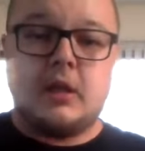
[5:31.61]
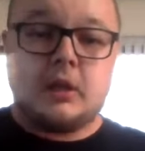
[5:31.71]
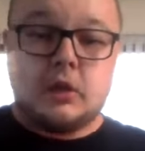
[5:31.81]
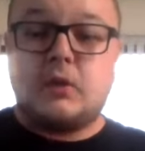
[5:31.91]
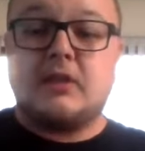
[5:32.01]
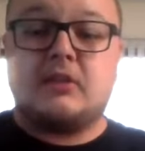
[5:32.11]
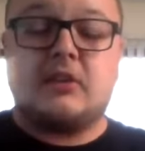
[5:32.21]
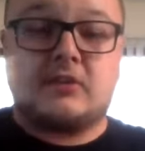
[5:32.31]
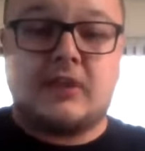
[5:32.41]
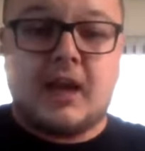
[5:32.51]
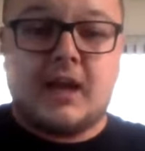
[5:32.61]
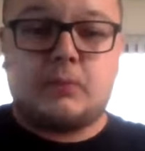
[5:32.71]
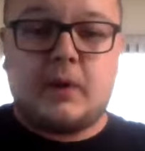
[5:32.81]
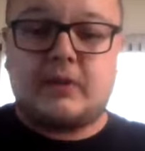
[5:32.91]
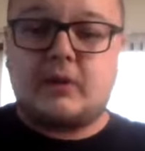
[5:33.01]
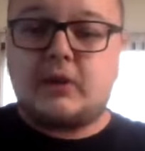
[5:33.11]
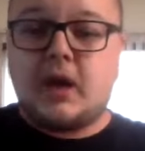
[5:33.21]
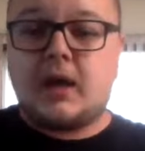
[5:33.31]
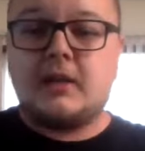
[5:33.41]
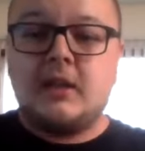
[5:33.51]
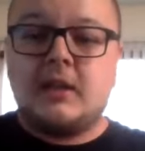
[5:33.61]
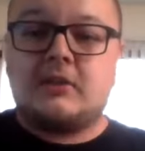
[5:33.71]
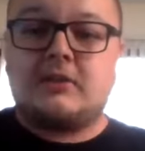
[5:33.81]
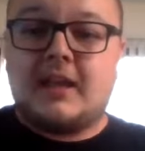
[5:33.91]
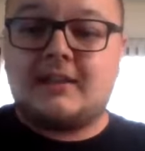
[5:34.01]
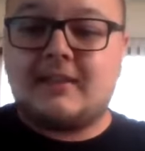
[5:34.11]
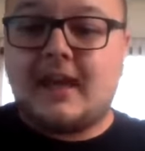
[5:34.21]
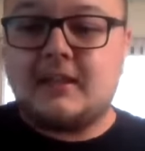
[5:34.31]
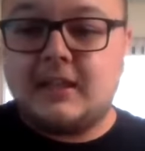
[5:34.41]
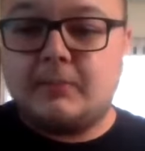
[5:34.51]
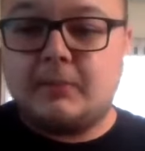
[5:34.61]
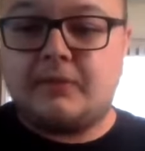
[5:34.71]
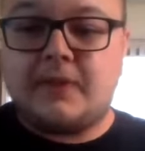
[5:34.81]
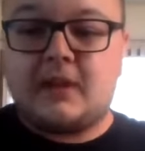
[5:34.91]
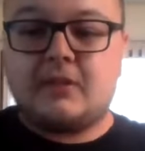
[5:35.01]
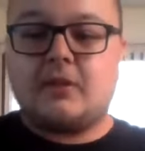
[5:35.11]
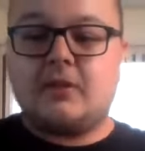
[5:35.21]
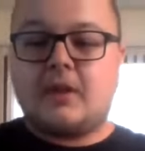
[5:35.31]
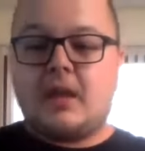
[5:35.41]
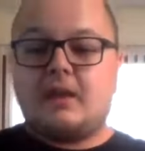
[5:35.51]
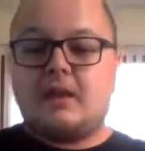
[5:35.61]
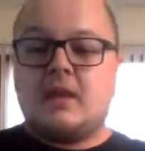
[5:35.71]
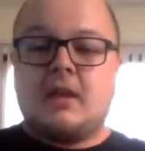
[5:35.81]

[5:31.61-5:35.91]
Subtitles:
You get to decide whether or not to take that leap of faith, okay?